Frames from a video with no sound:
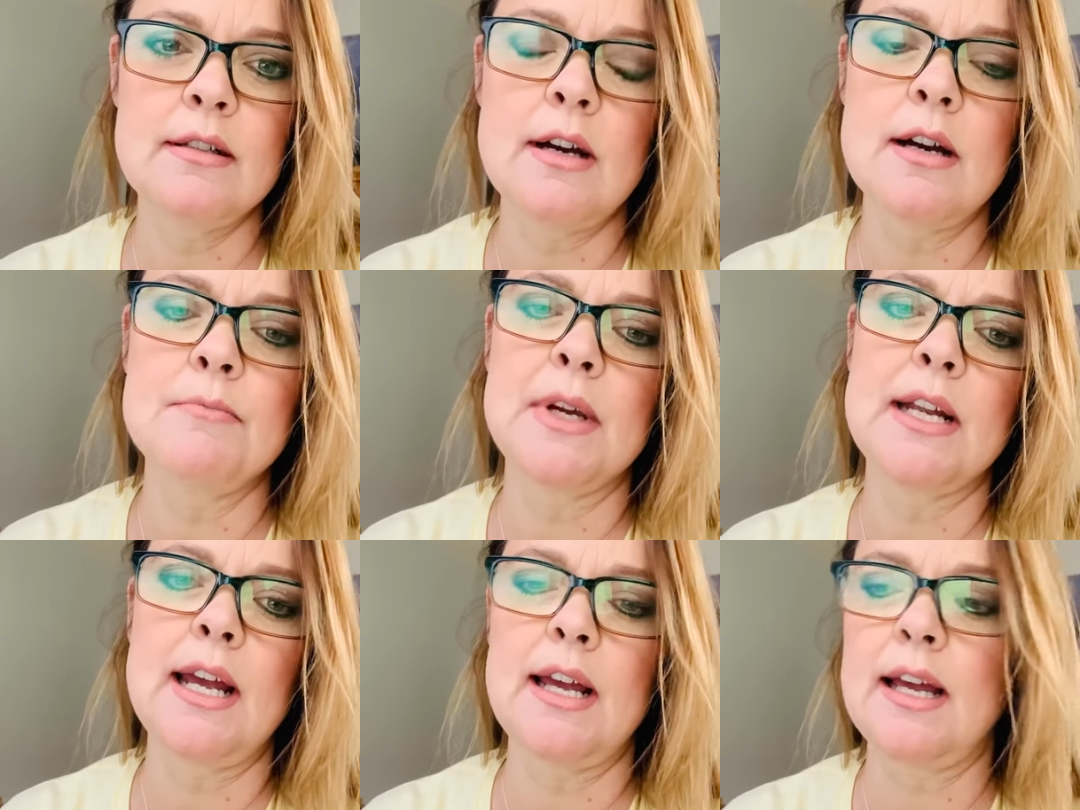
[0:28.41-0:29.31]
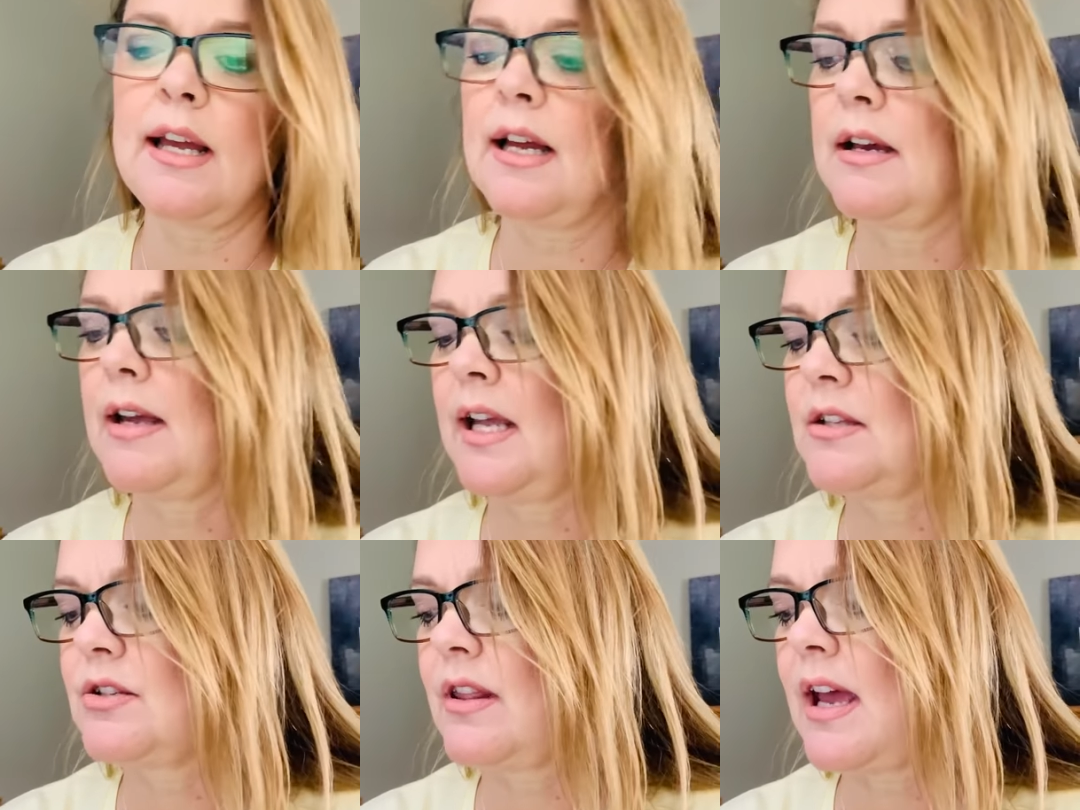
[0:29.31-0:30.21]
I'm going to
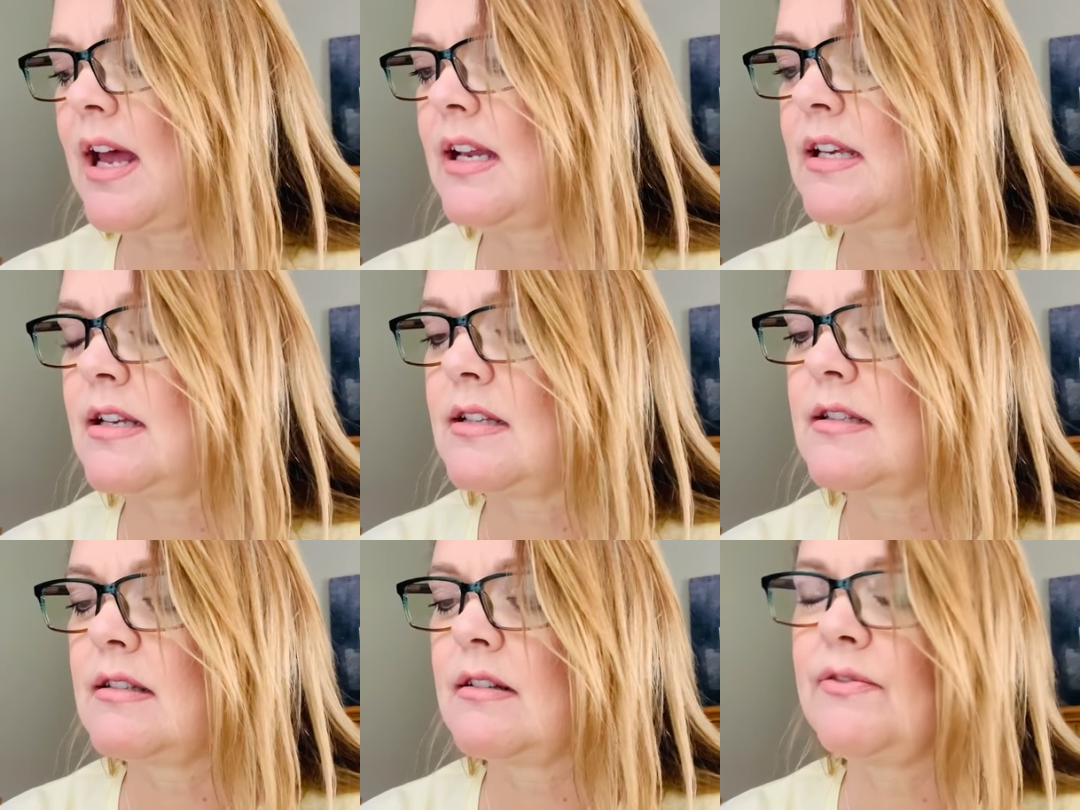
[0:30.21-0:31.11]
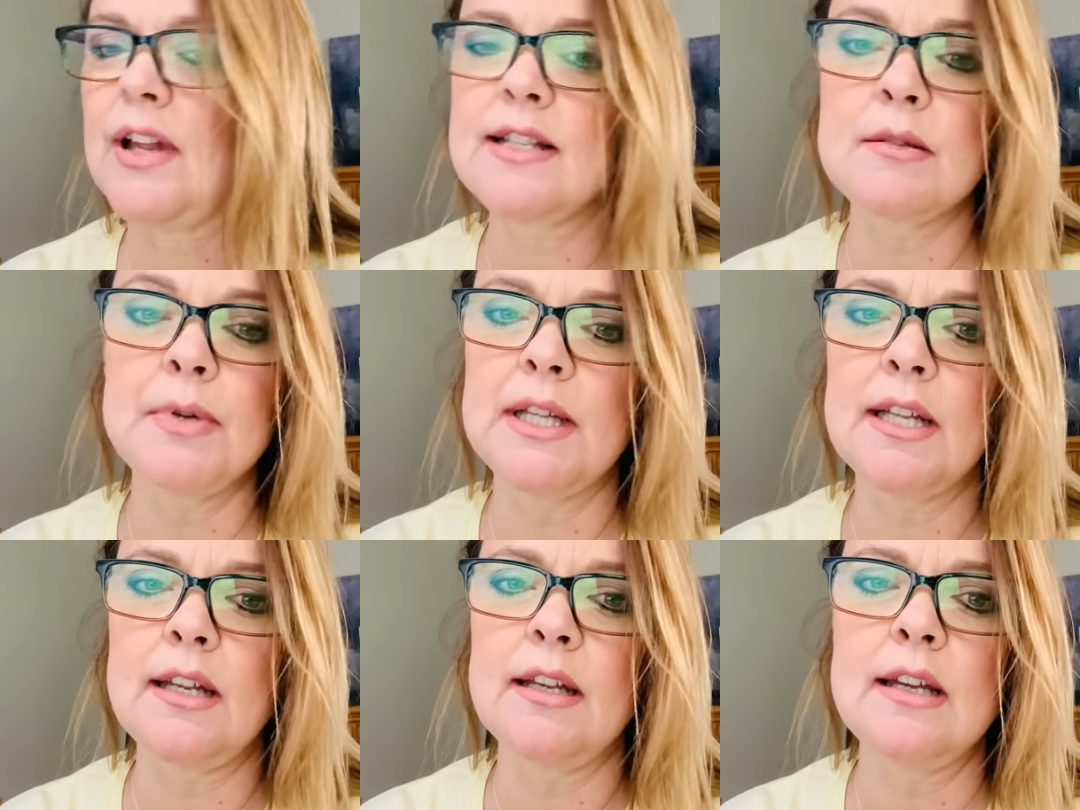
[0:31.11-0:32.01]
answer that, is
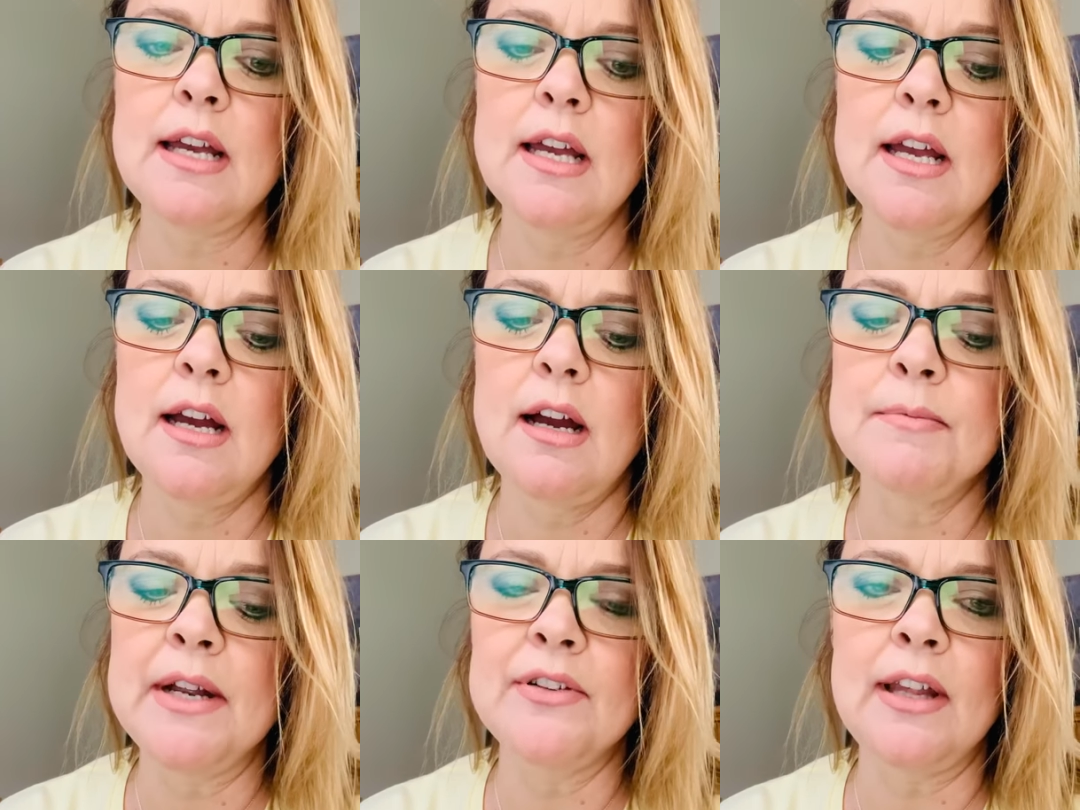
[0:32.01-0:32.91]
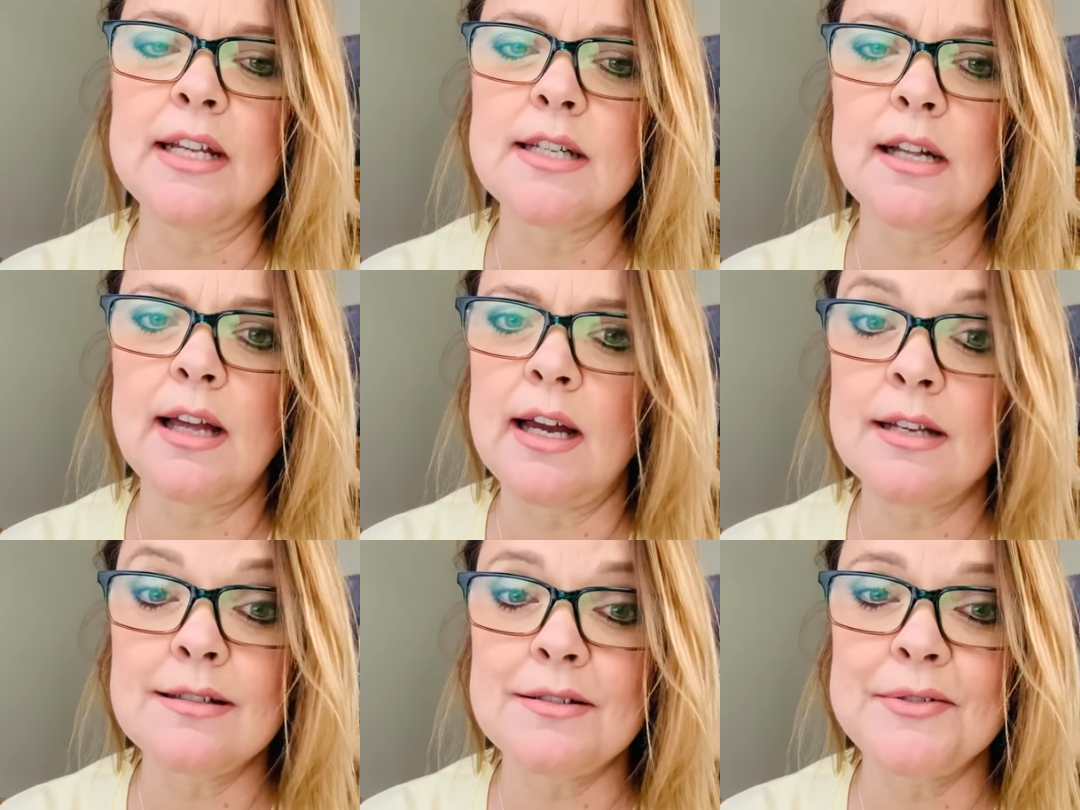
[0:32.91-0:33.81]
flexibility. I'm never late to
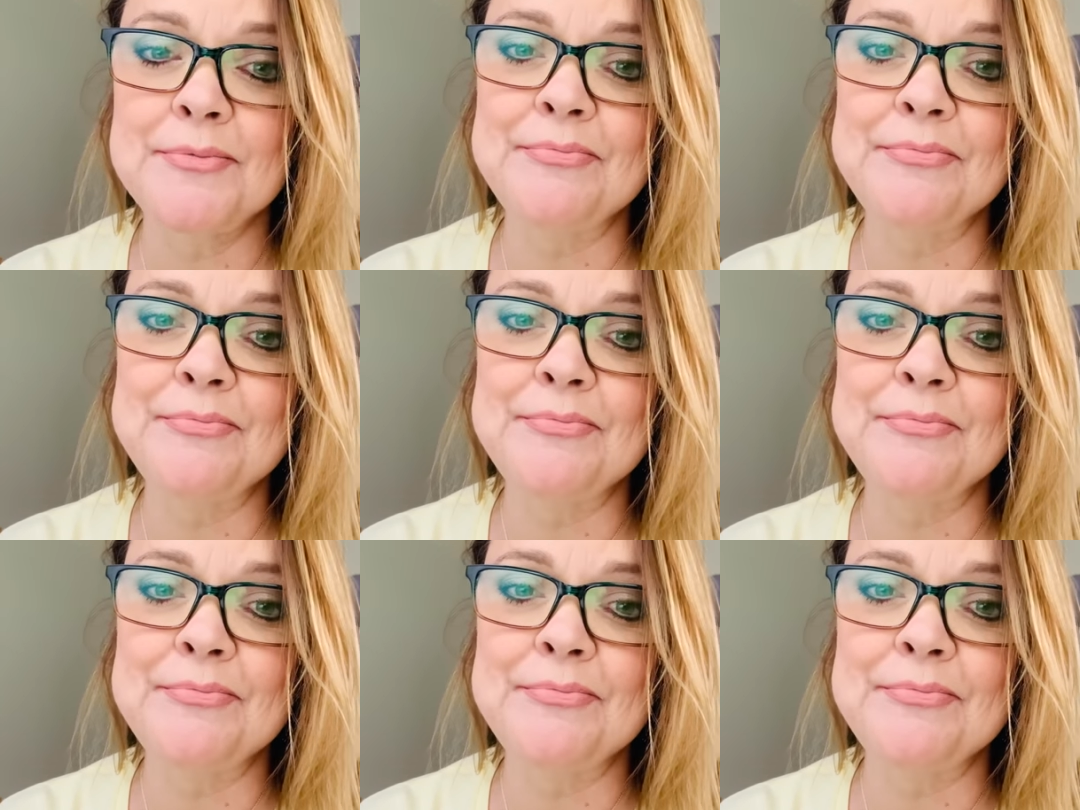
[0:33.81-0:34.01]
class.